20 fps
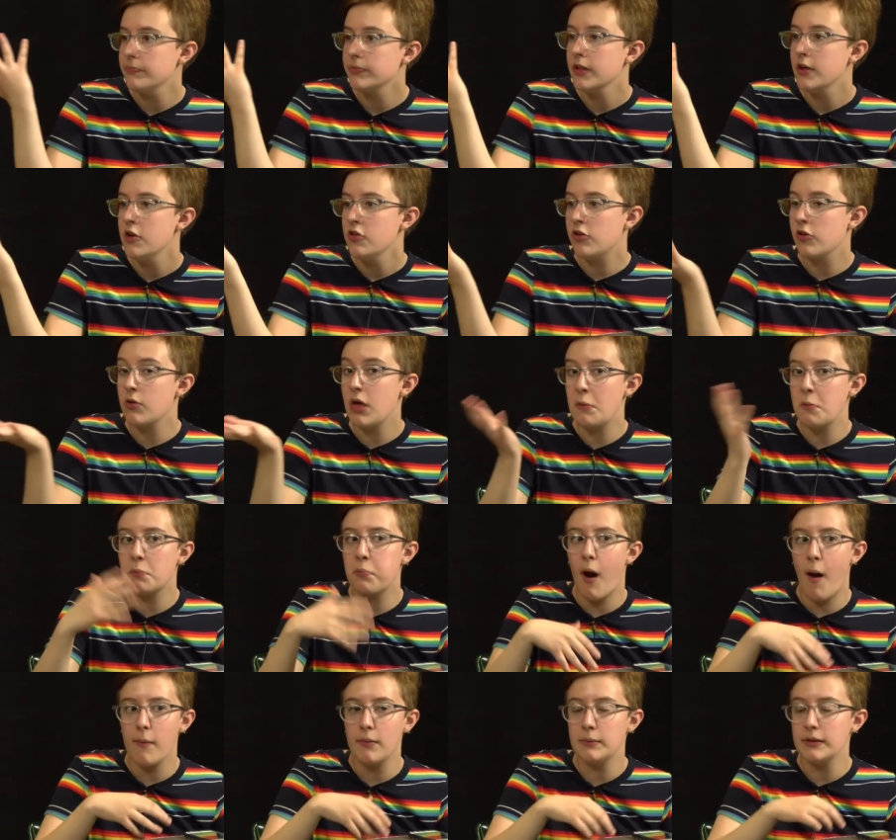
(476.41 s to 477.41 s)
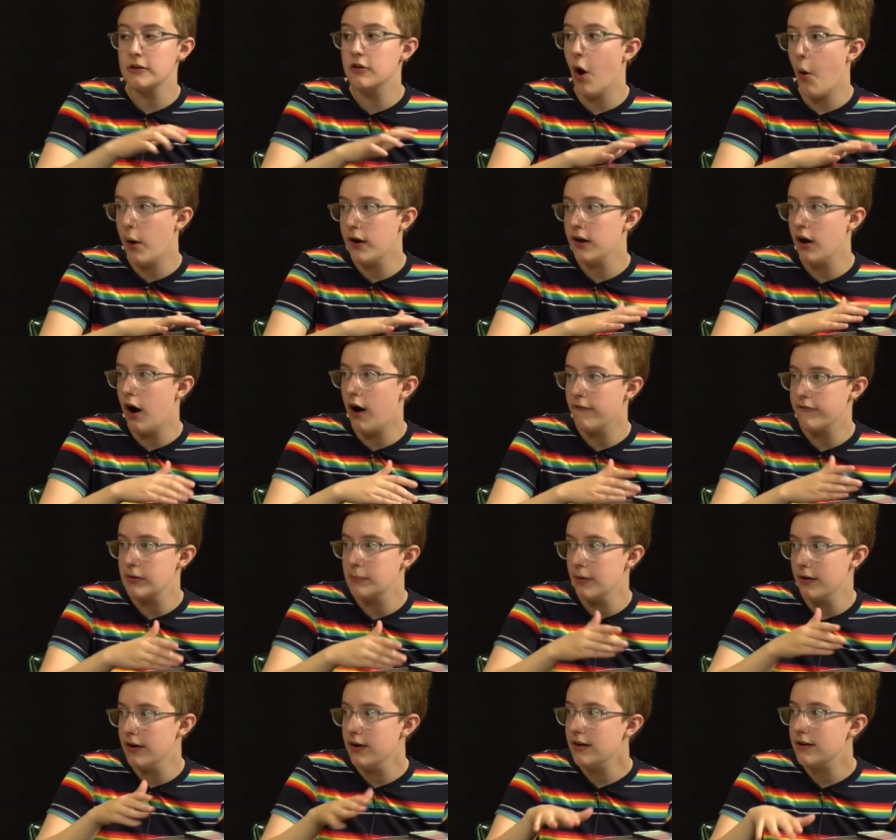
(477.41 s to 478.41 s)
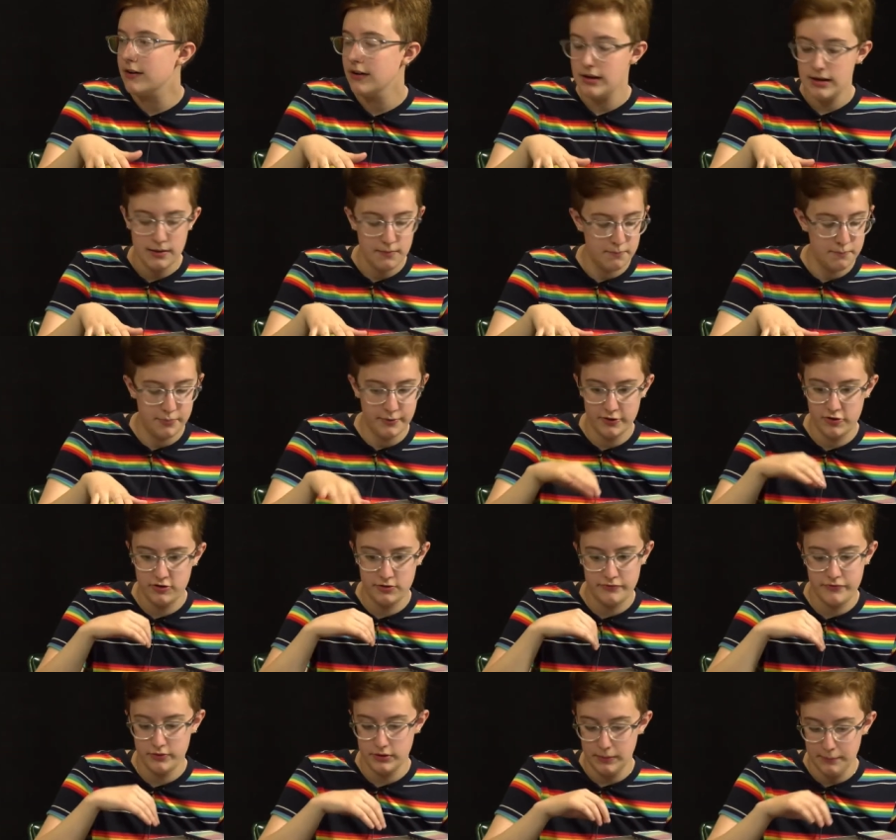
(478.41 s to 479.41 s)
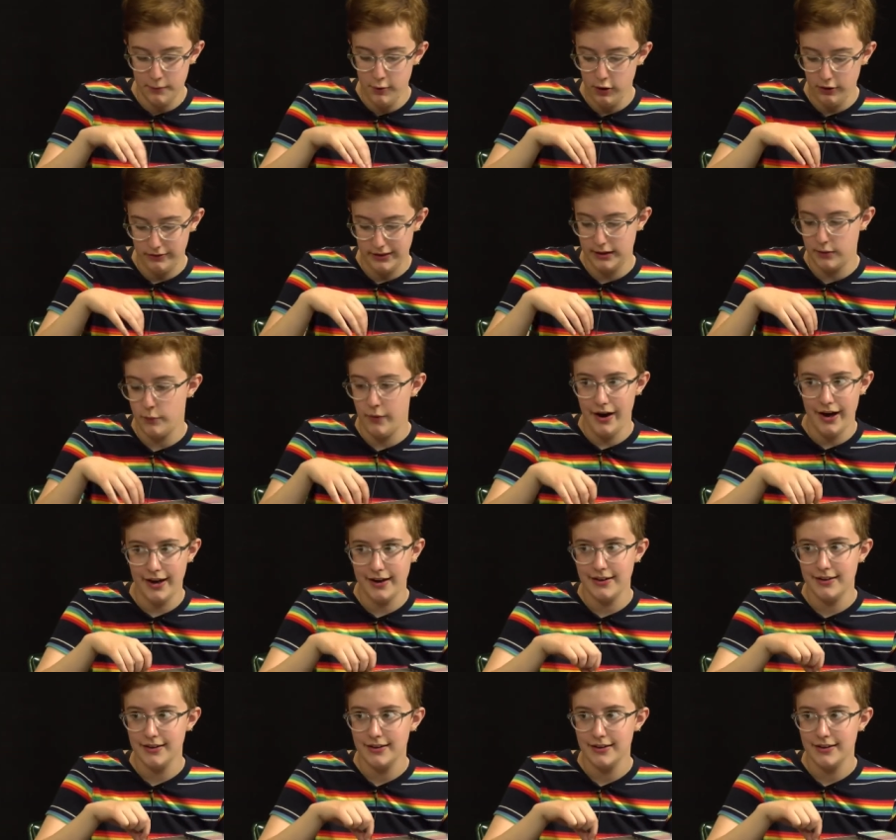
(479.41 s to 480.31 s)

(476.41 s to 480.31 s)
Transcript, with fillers: Yeah. So they were probably going off the book, but just for the book, like why?